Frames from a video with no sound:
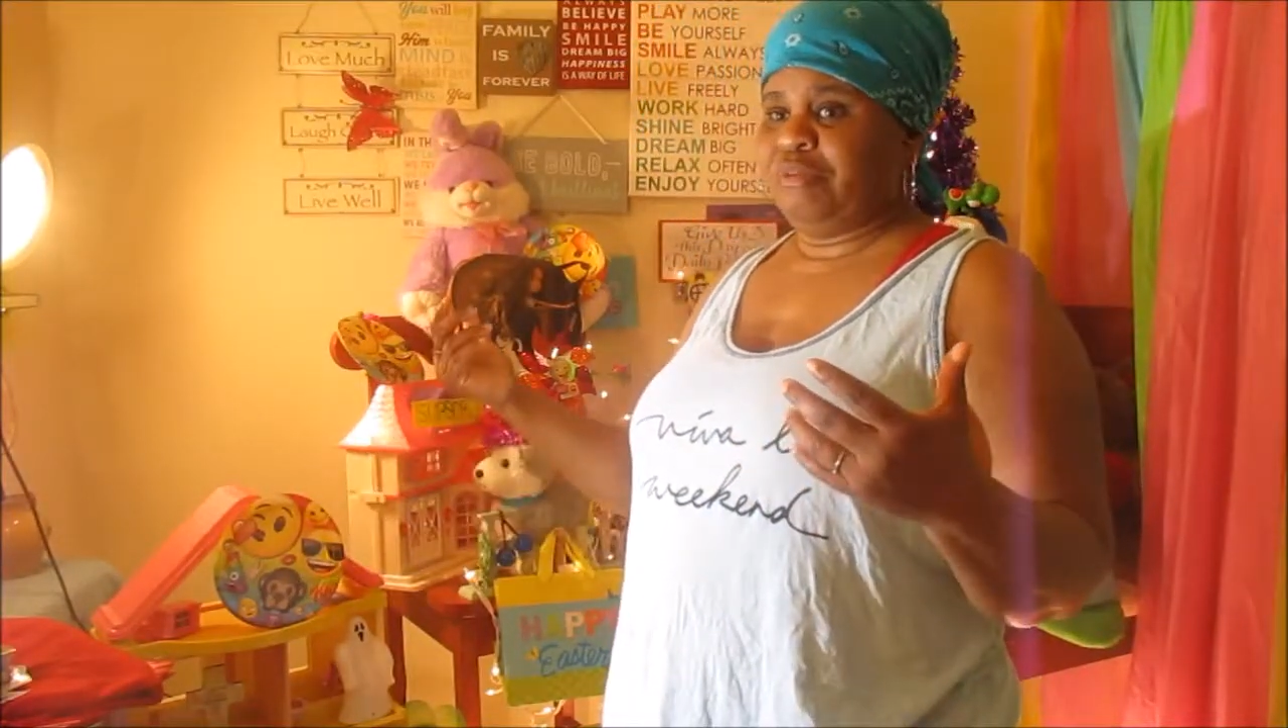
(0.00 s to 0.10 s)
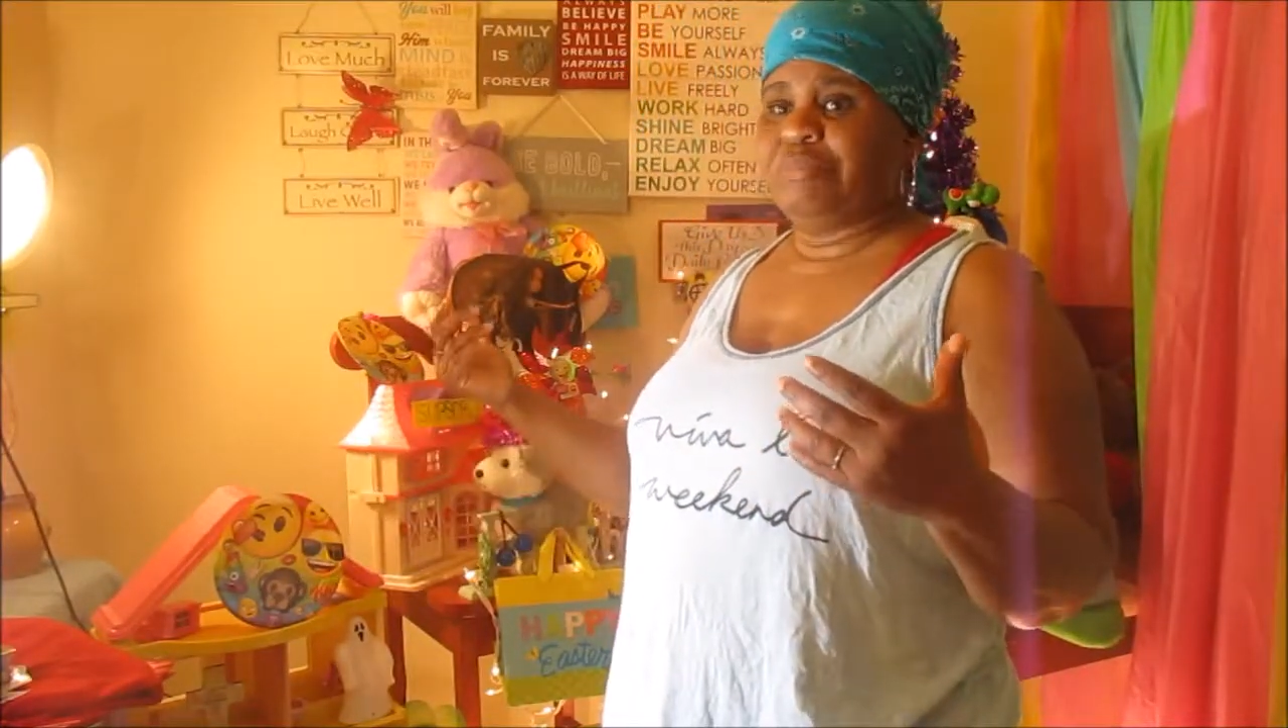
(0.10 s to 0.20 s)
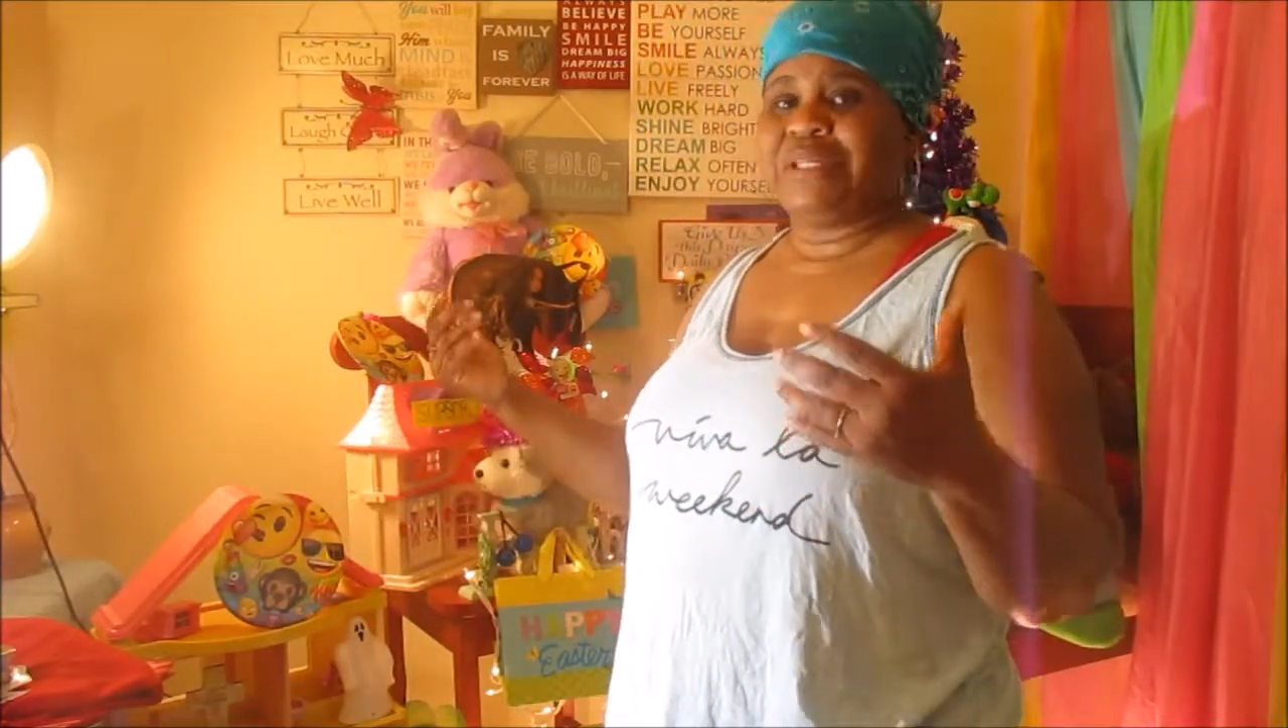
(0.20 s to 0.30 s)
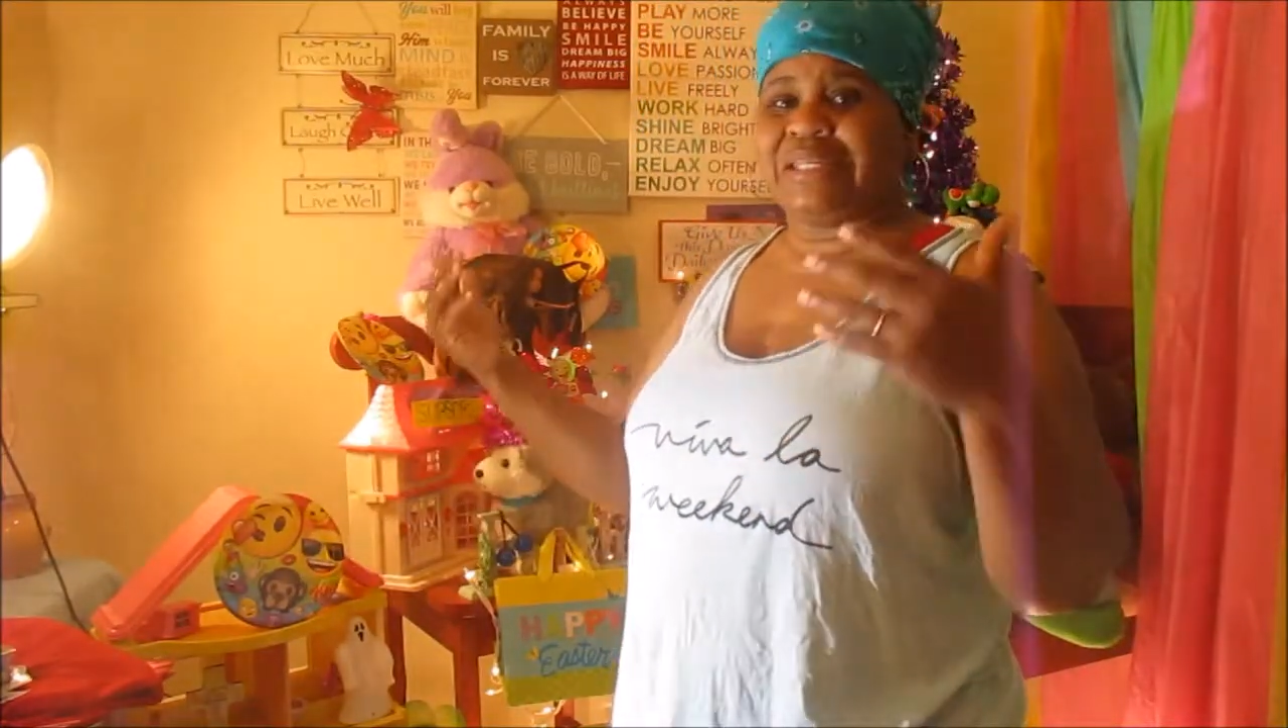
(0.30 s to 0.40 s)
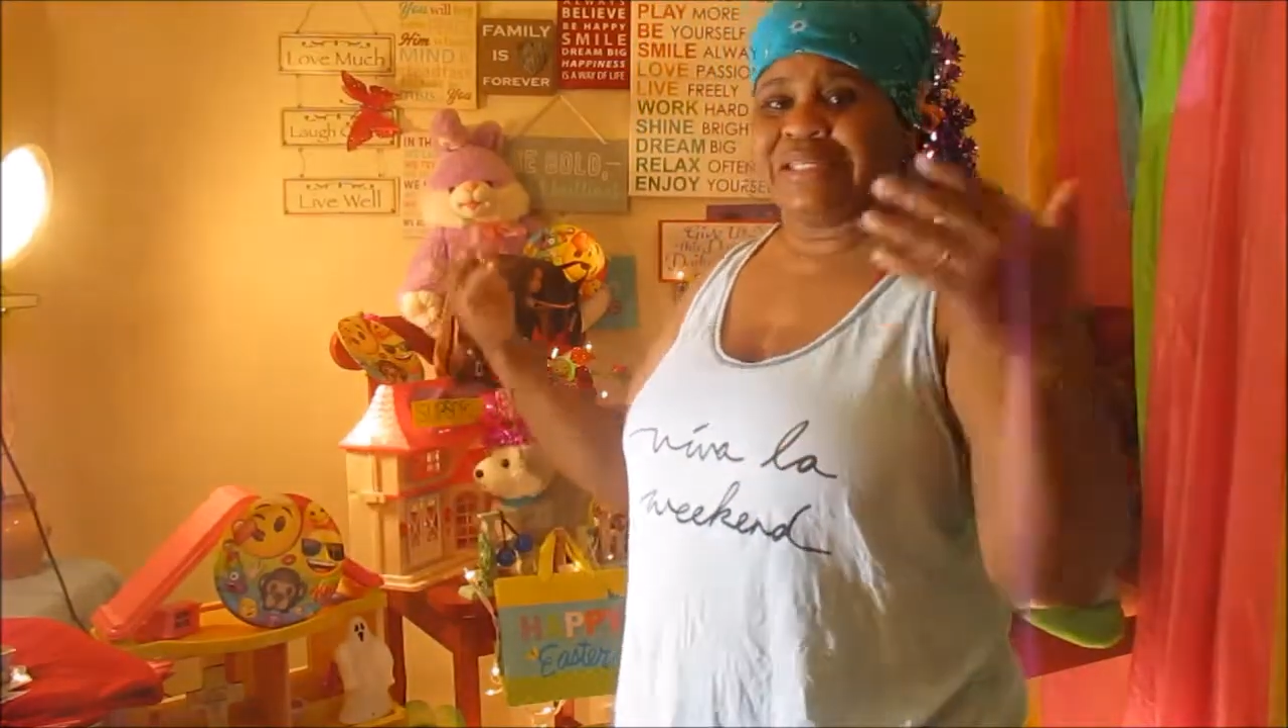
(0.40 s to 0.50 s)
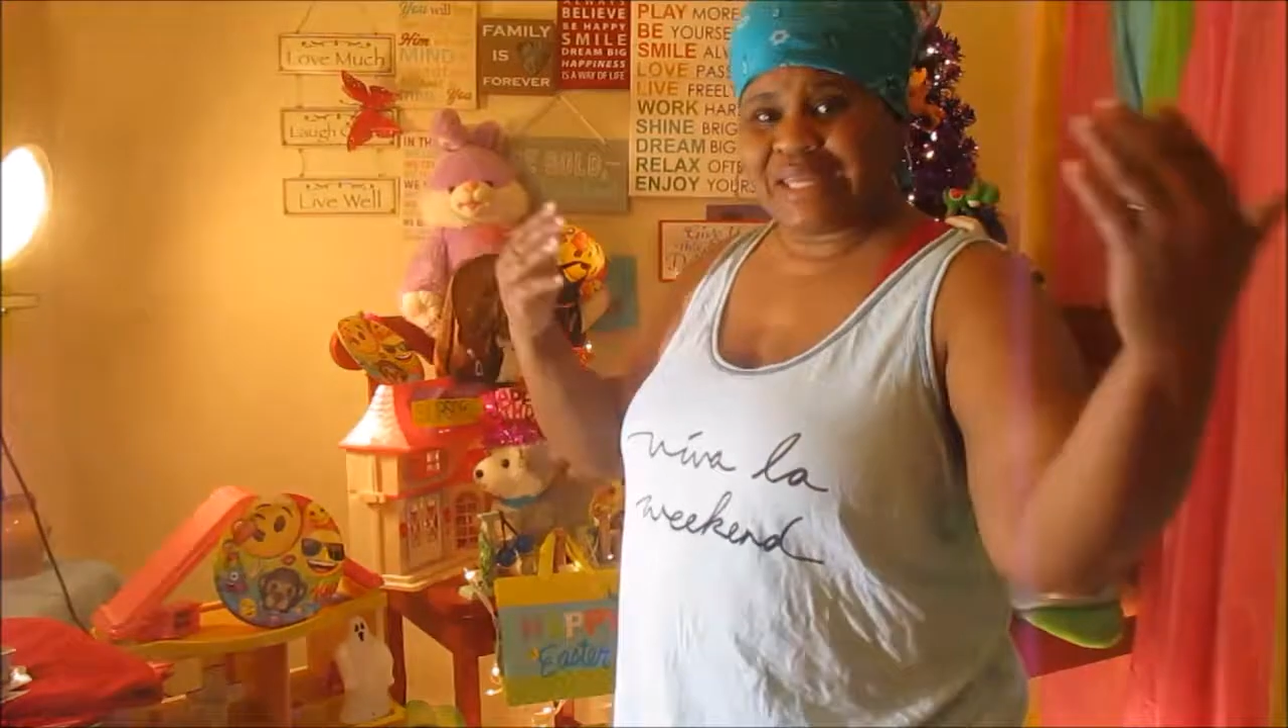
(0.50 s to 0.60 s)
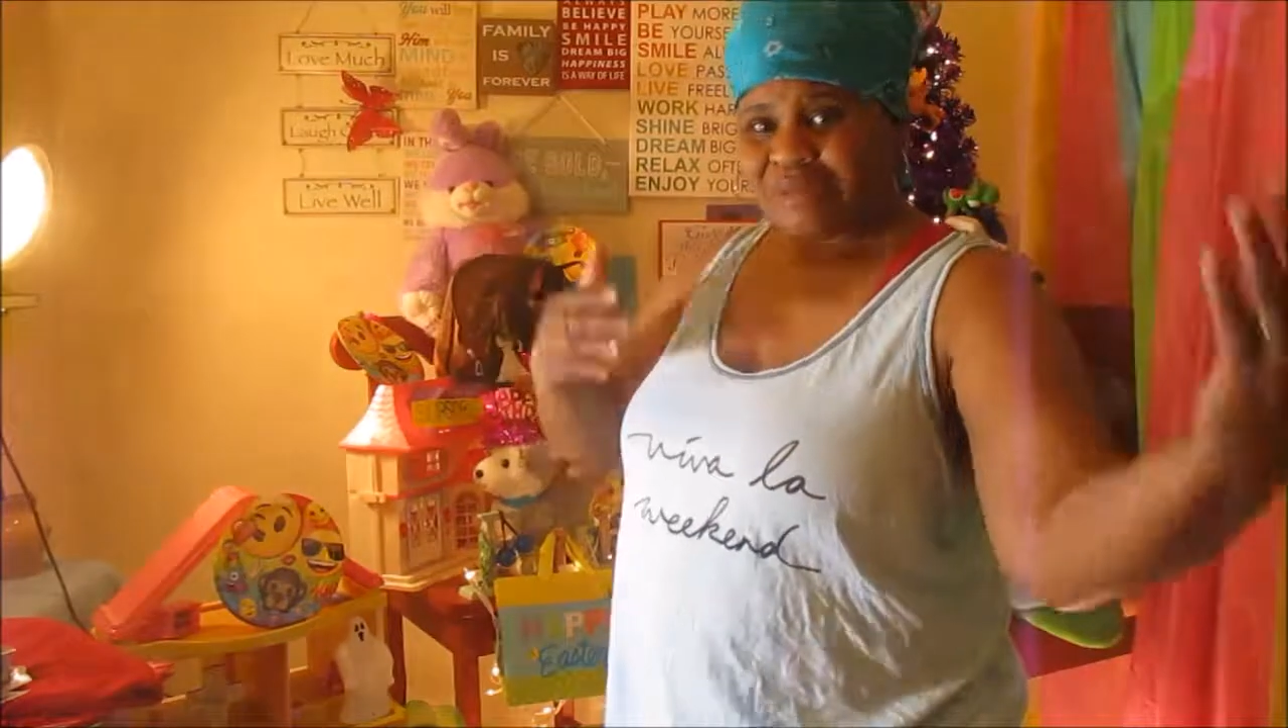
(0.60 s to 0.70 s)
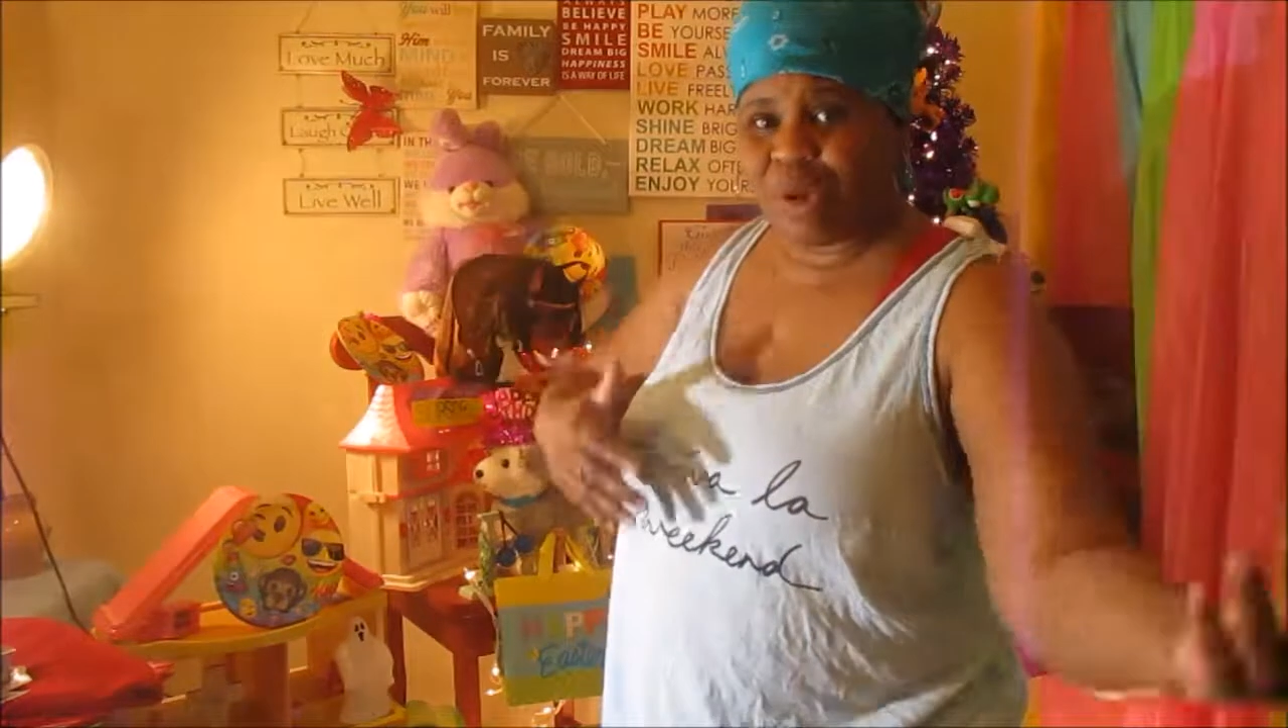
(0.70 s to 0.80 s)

because that's